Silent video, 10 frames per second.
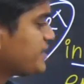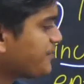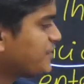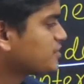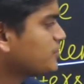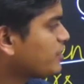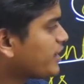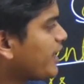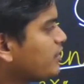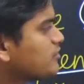definition you can
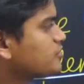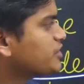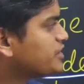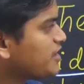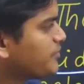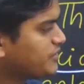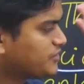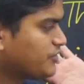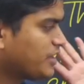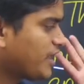write also, this
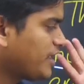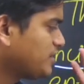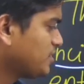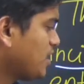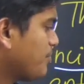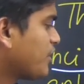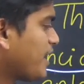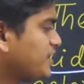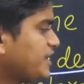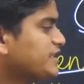definition you can write, but I
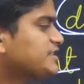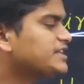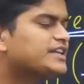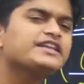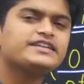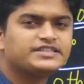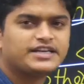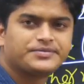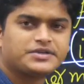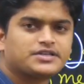think it is a little easy
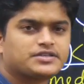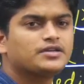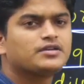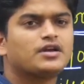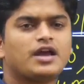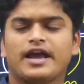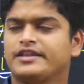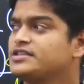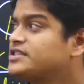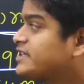definition, and
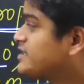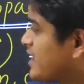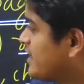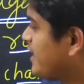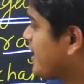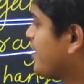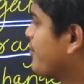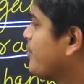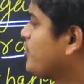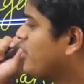this is exactly taken
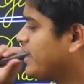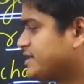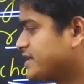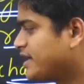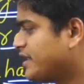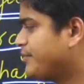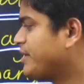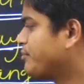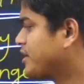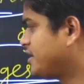from the NCERT,
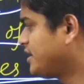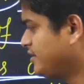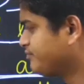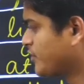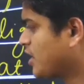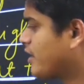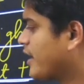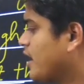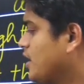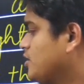remember here, okay.
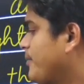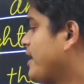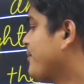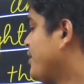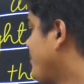The phenomenon